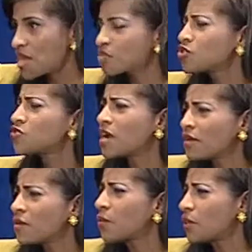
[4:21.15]
So it's
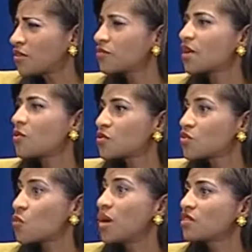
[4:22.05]
very important for couples
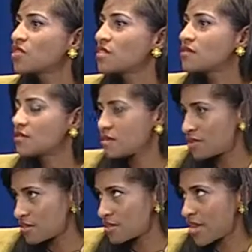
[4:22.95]
to
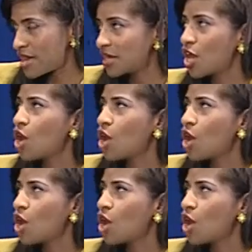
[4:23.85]
understand